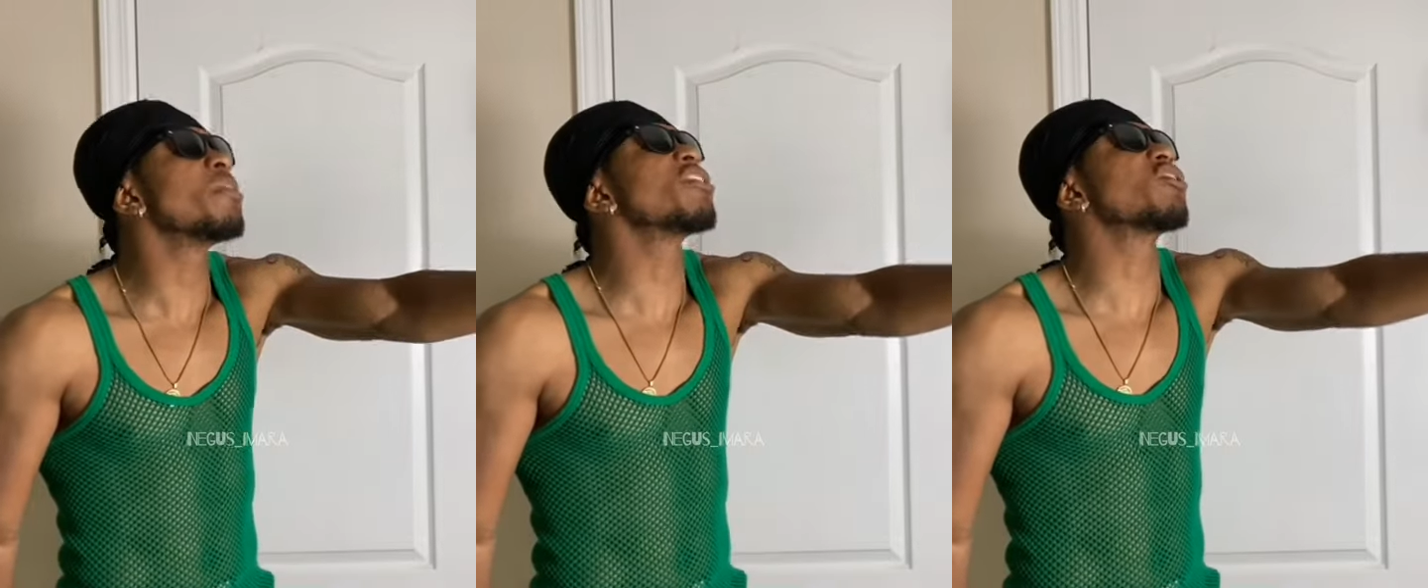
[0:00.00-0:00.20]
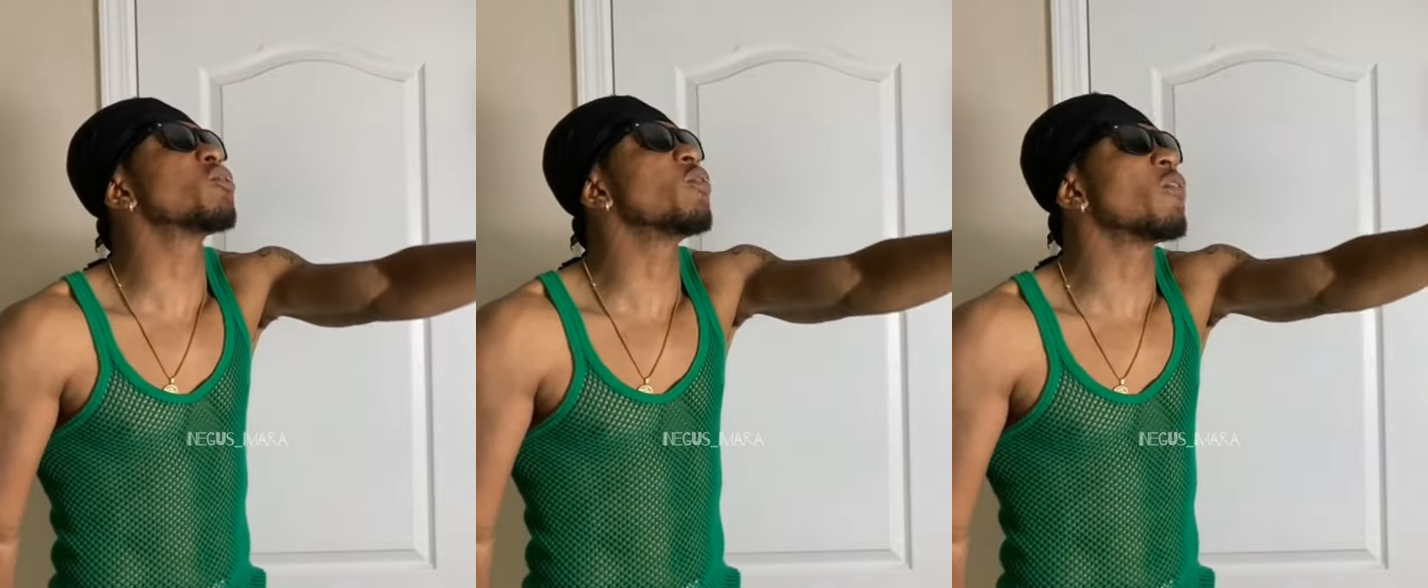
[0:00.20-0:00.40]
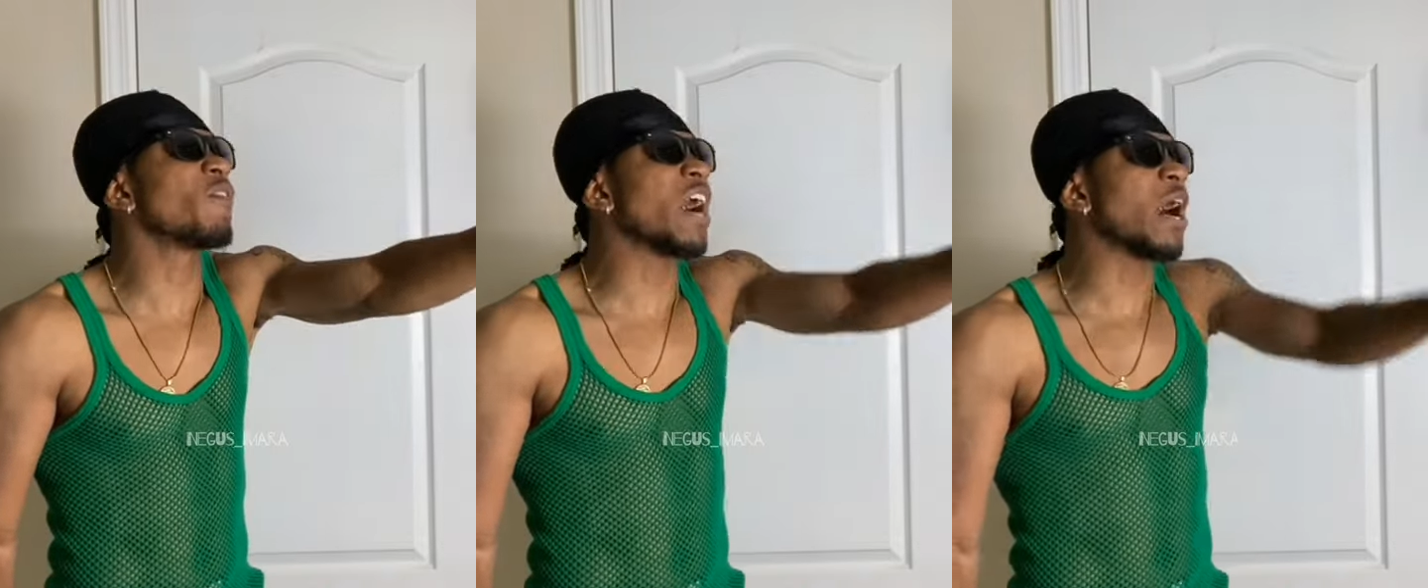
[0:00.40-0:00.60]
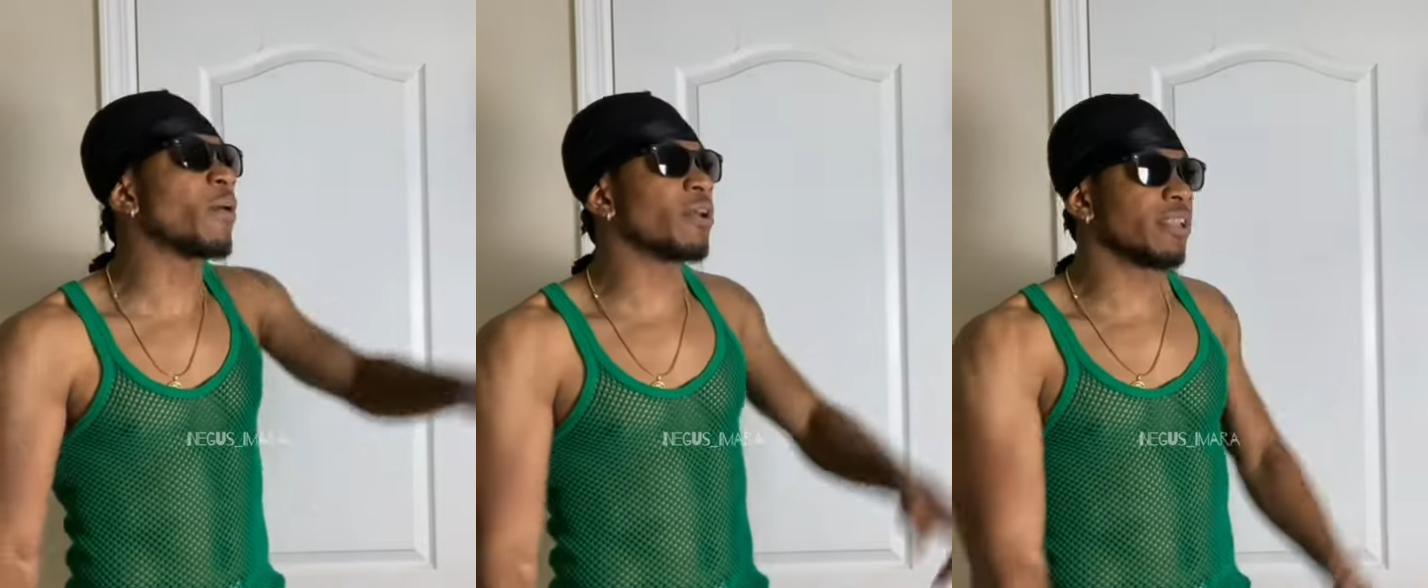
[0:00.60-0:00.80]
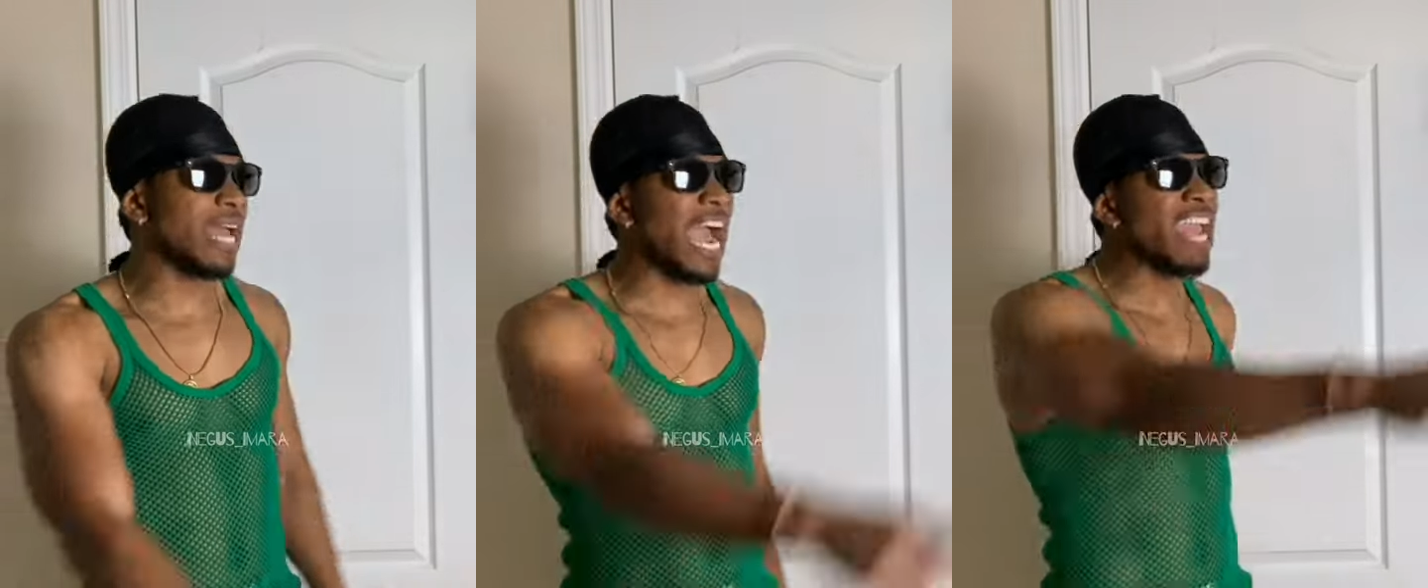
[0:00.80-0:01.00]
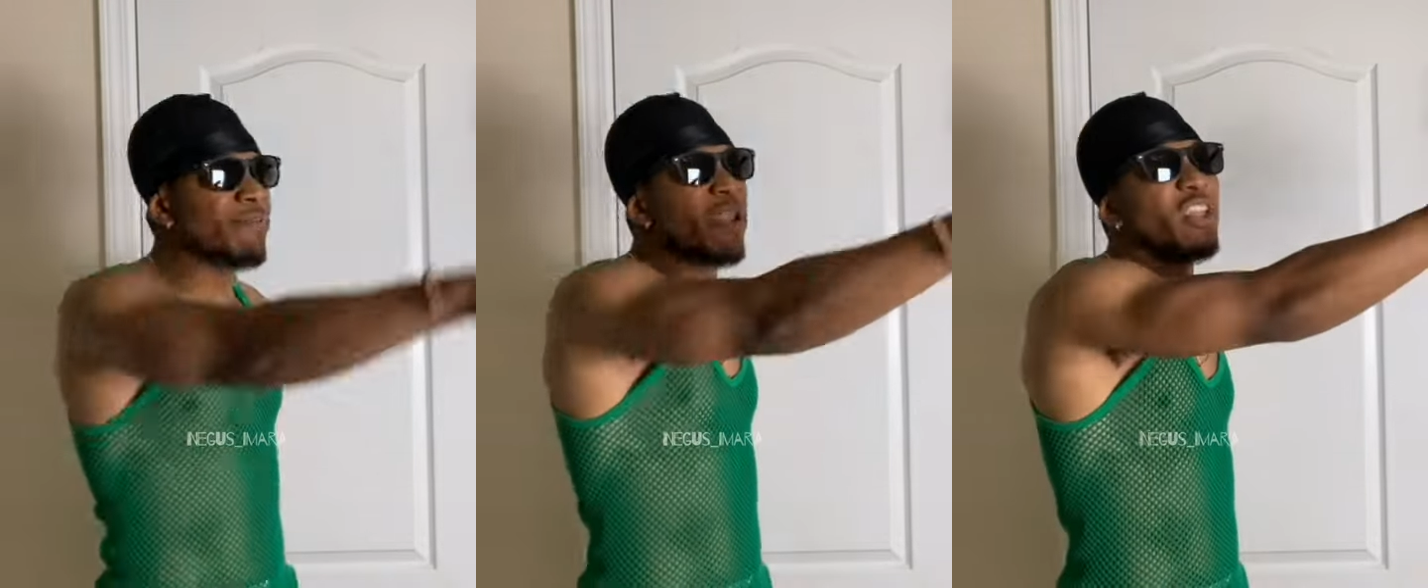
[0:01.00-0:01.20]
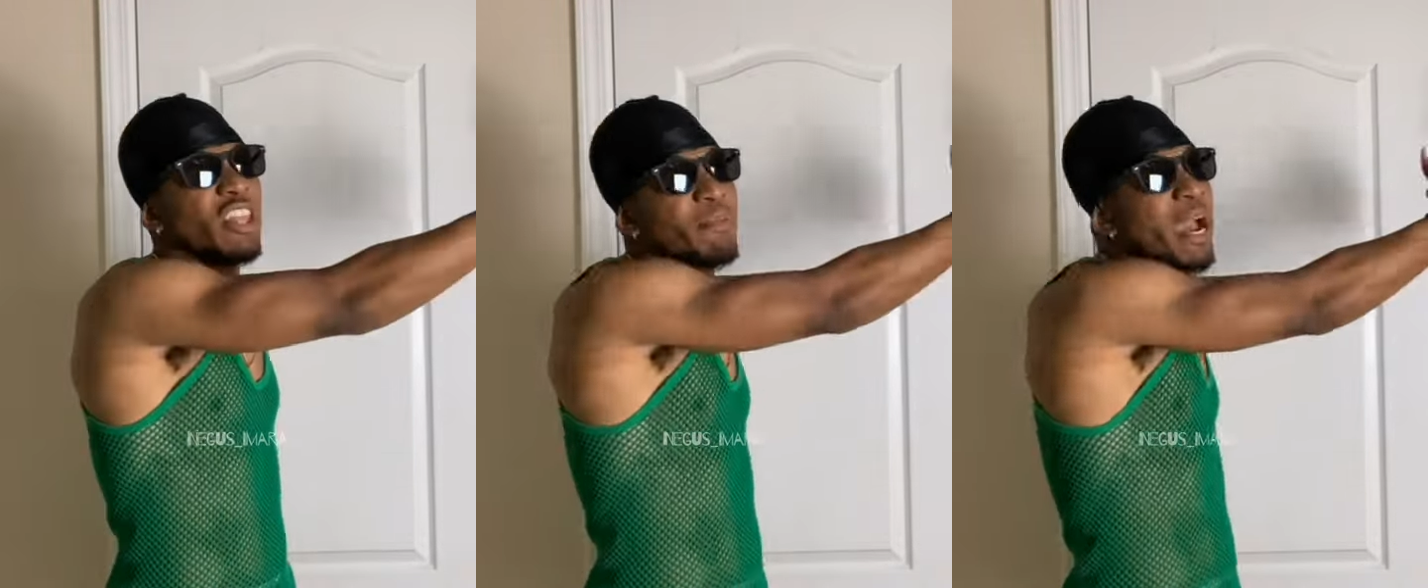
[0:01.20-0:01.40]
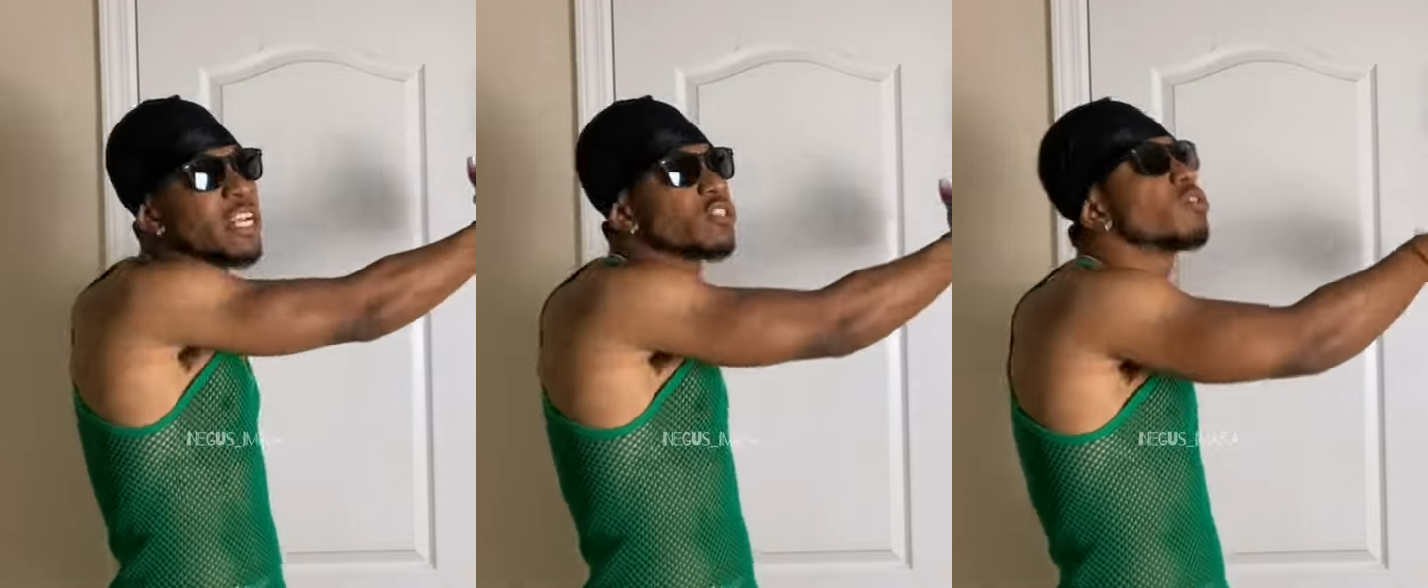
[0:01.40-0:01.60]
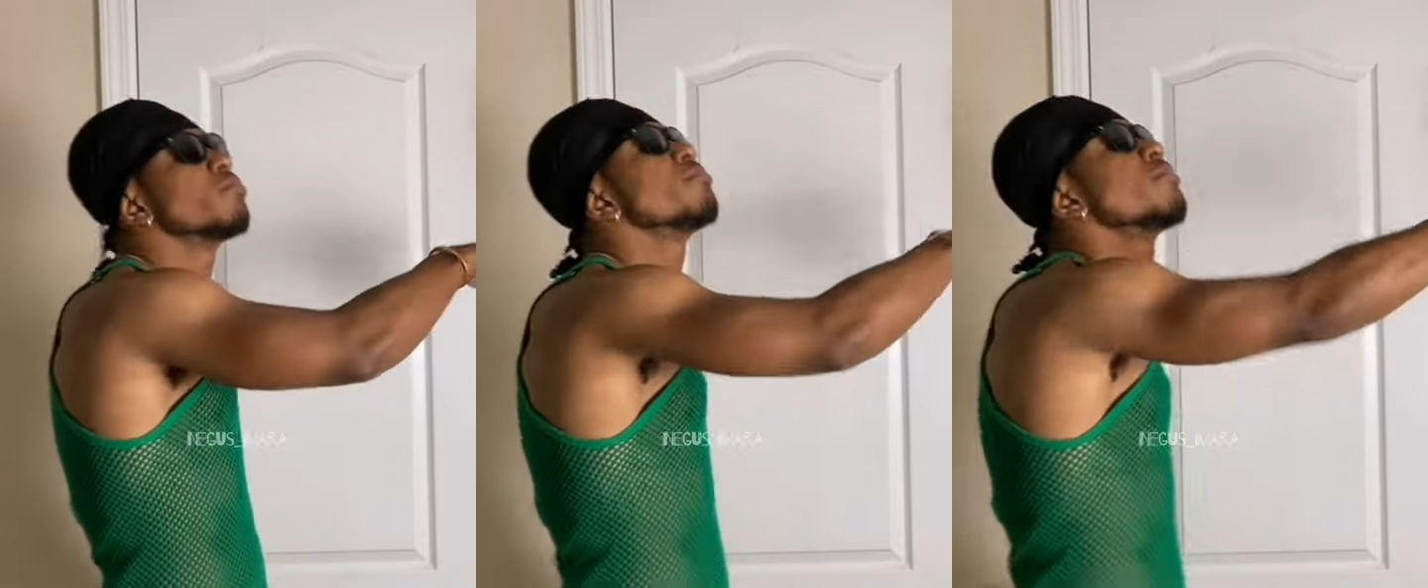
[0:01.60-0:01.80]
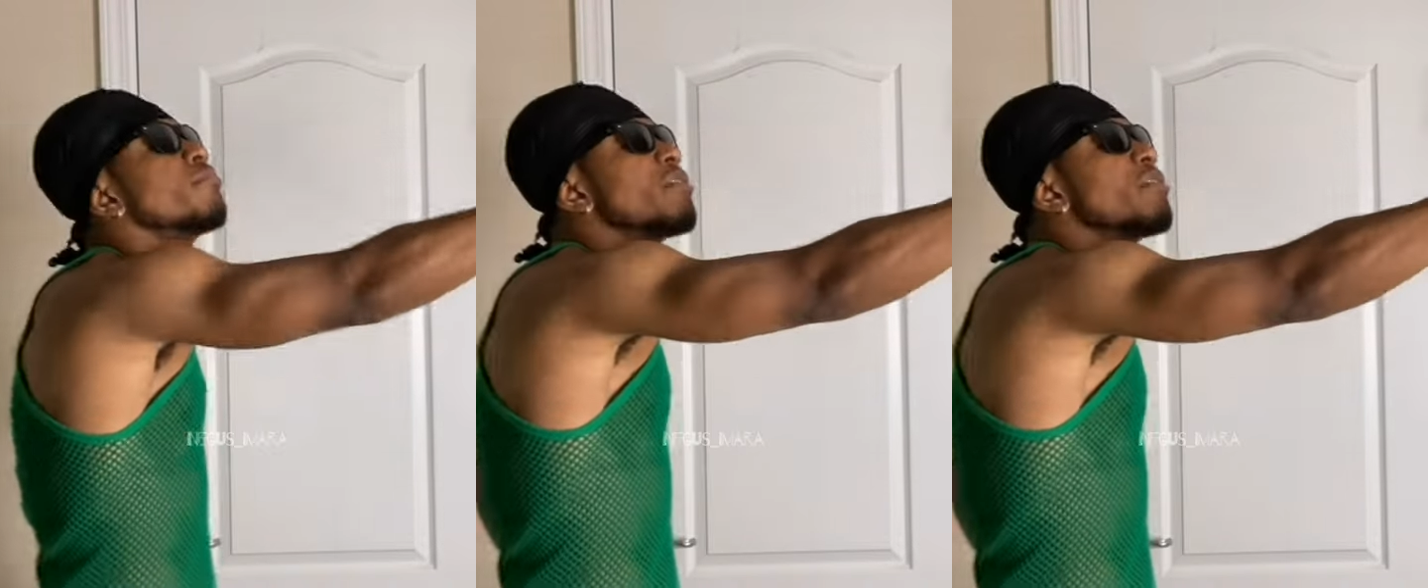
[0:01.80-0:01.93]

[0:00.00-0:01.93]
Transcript: Best of forward. I know he's about you.